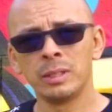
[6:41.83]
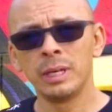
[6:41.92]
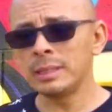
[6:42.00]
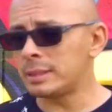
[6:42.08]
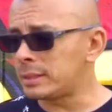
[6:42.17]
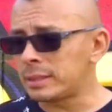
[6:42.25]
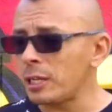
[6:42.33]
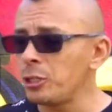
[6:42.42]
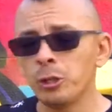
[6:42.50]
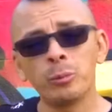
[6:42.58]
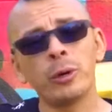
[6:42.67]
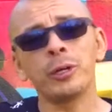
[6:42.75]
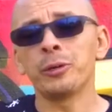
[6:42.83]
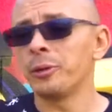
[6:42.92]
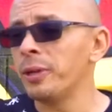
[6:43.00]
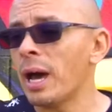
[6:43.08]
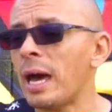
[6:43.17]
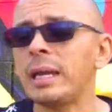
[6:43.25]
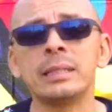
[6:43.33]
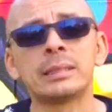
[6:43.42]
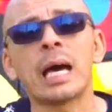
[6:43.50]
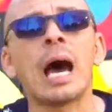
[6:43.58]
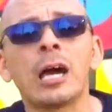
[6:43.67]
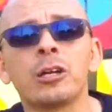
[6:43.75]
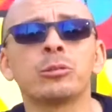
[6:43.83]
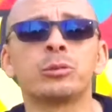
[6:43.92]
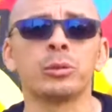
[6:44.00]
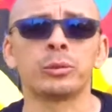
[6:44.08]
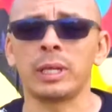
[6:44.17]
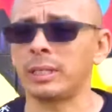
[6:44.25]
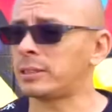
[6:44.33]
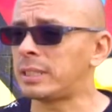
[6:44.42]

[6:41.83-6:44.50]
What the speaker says: And to say, you know what, you're not entitled to things.